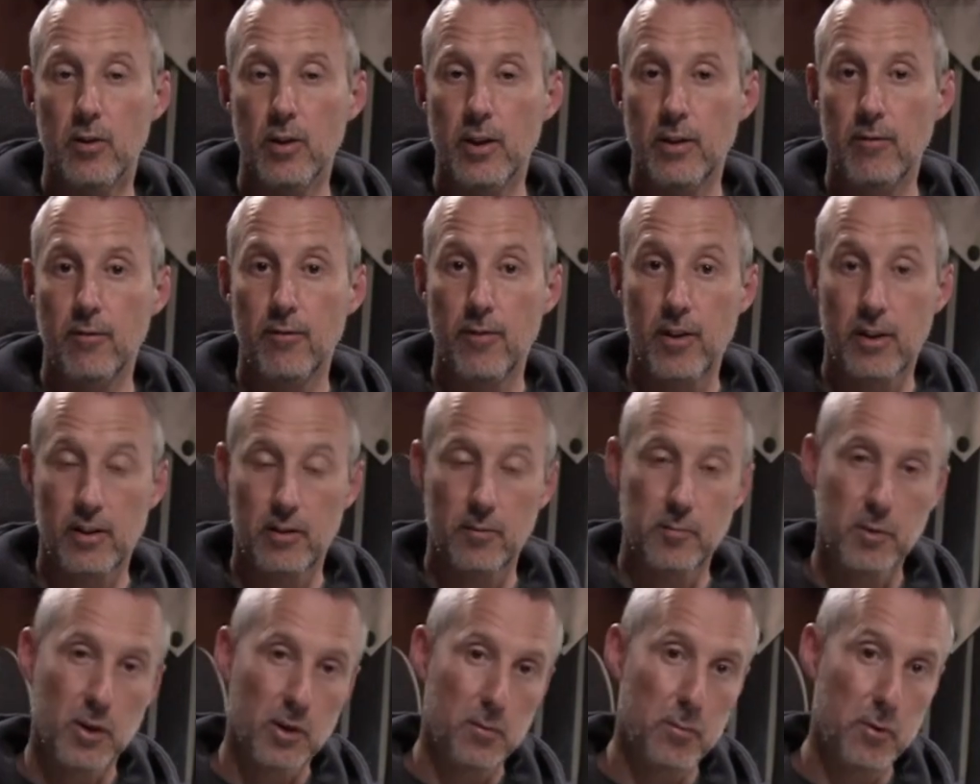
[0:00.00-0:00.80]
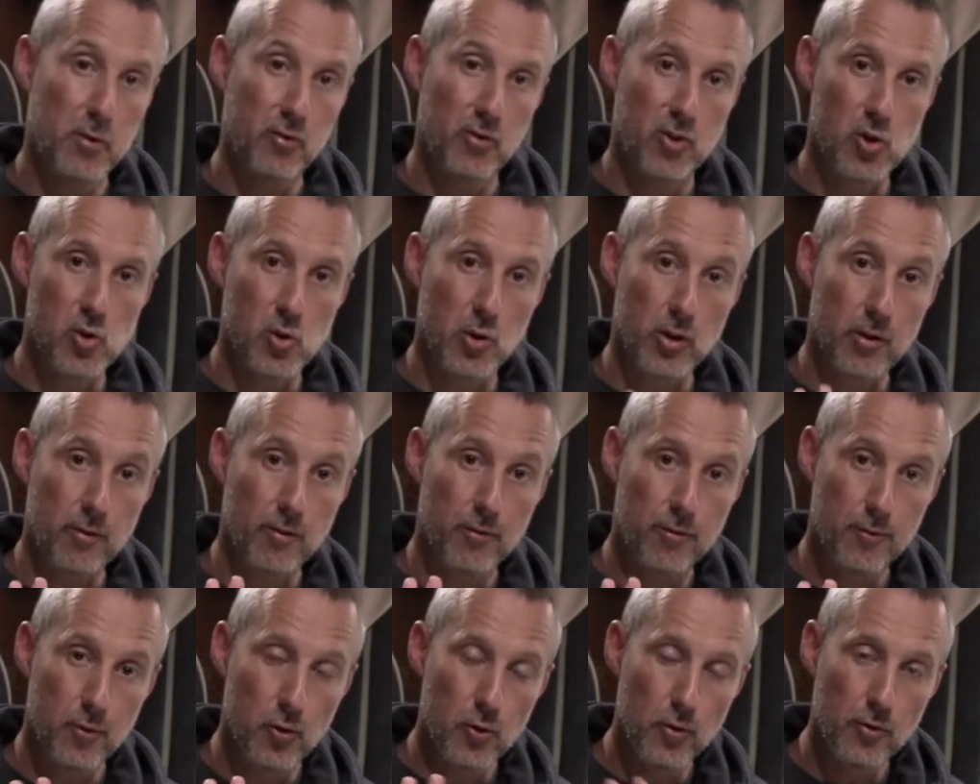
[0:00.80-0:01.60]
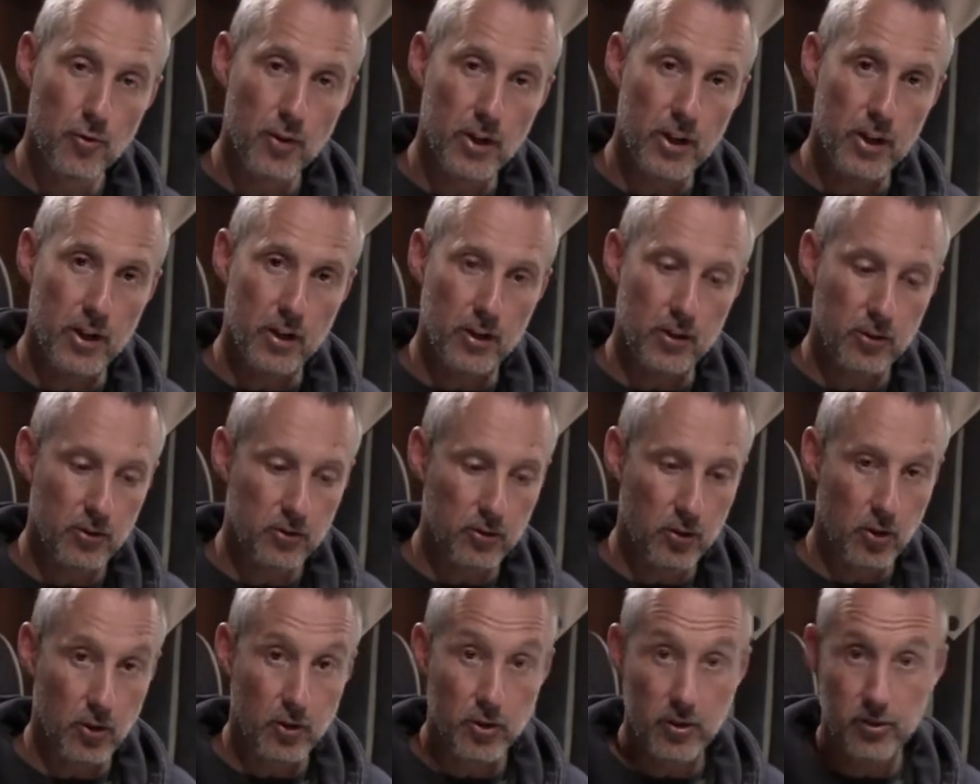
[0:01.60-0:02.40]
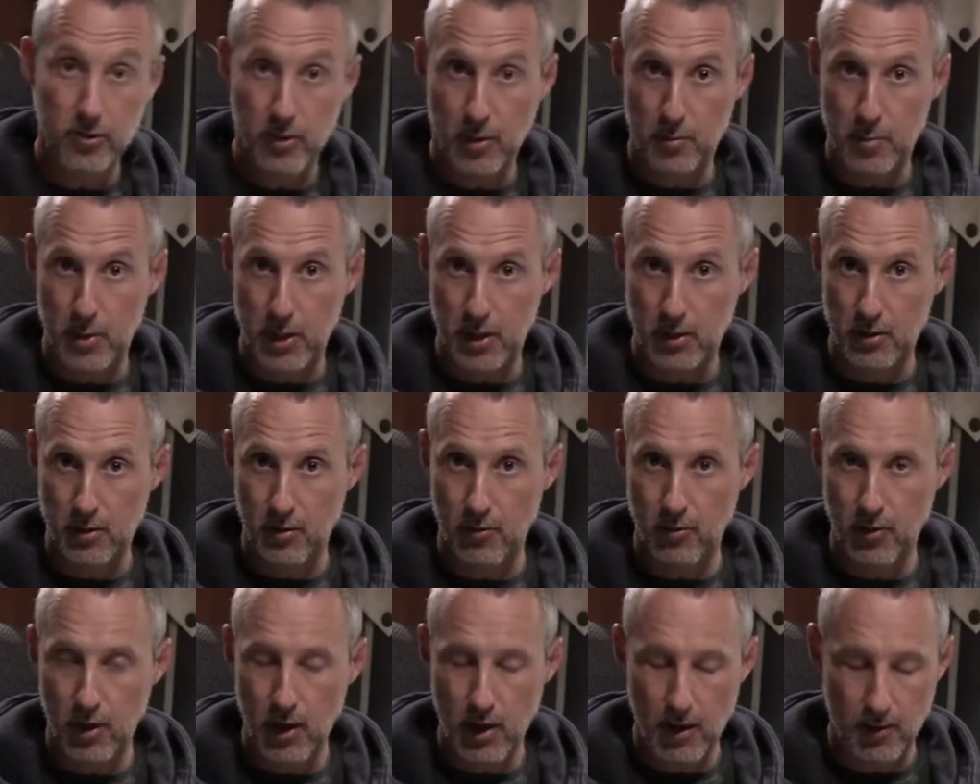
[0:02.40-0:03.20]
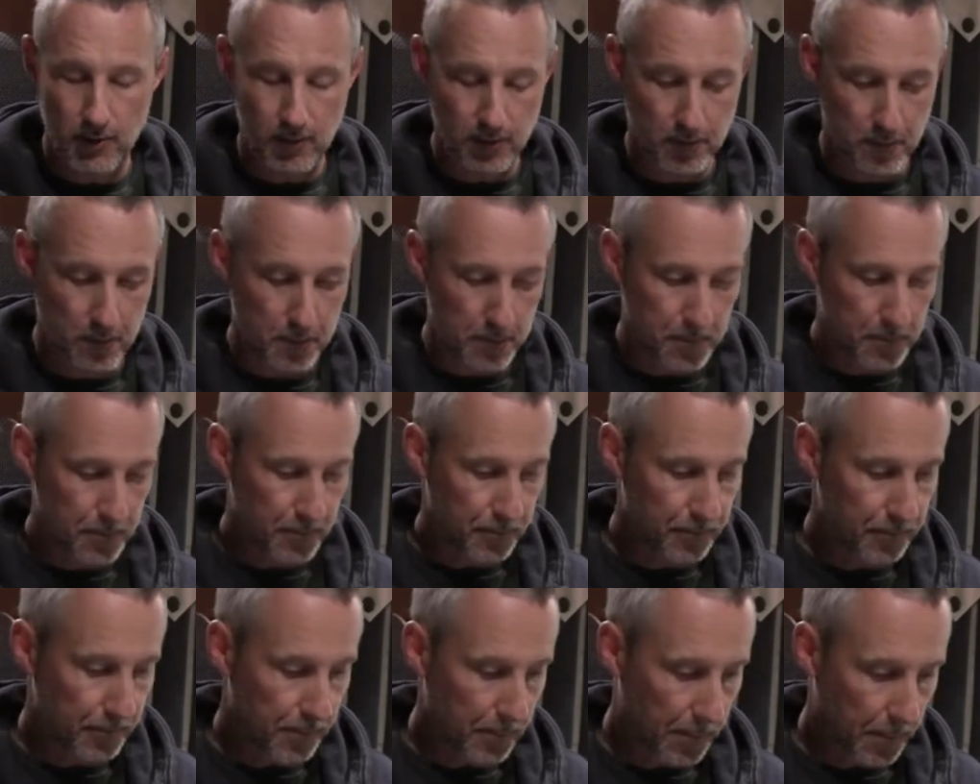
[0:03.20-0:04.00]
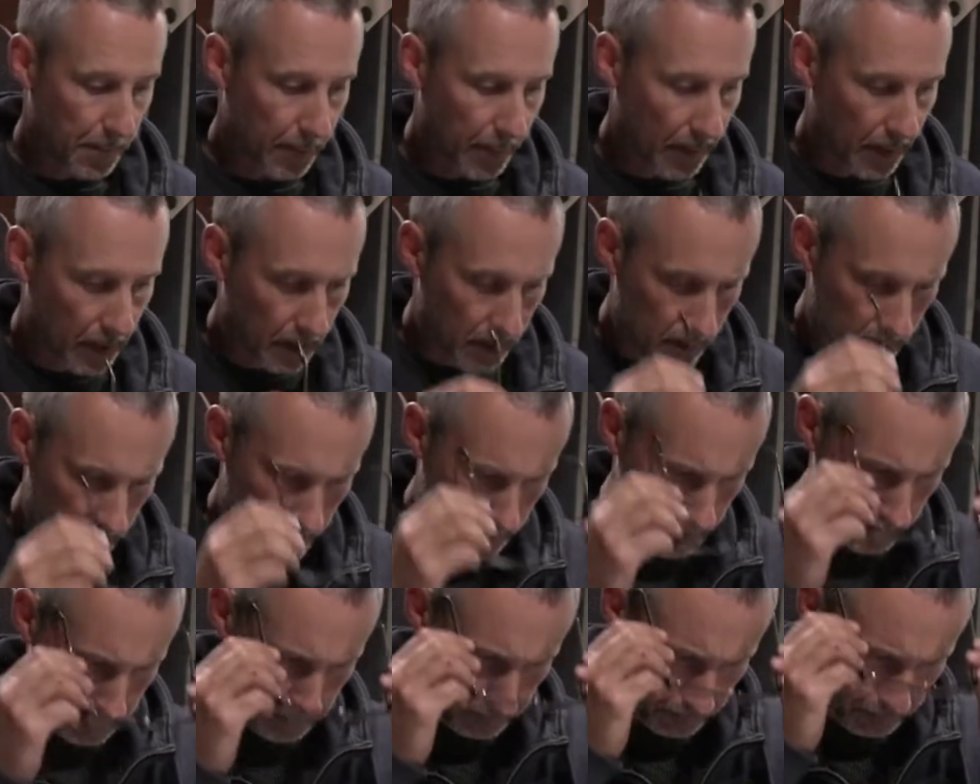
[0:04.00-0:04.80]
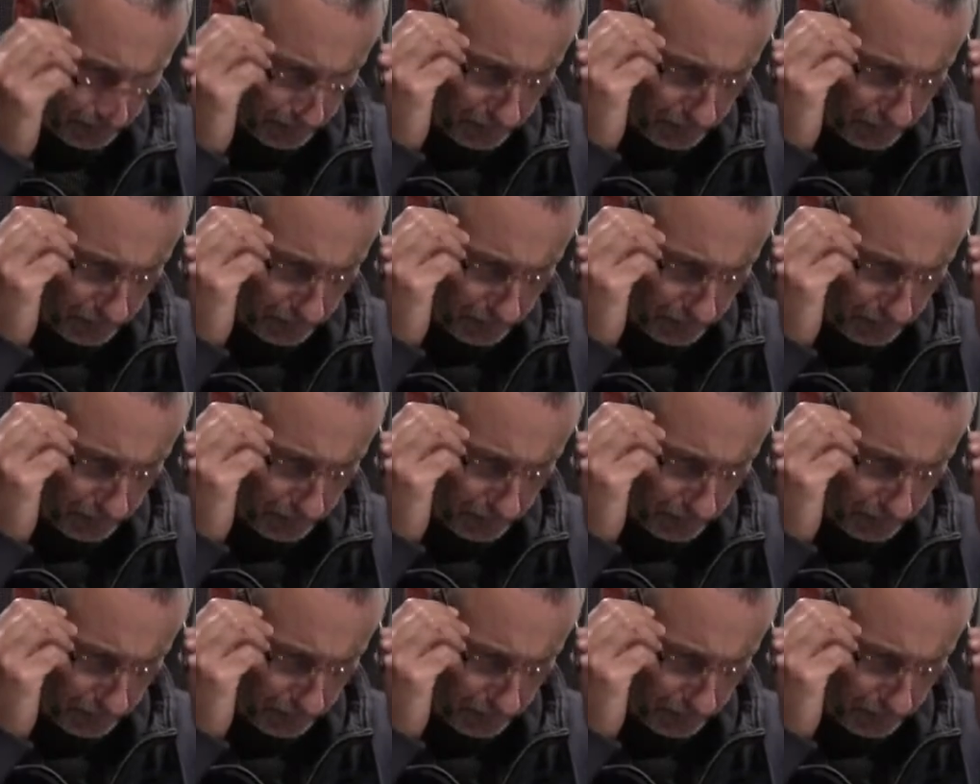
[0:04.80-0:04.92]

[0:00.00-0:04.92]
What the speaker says: In fact, I'm going to be recording 4 videos on the subject of love. Now,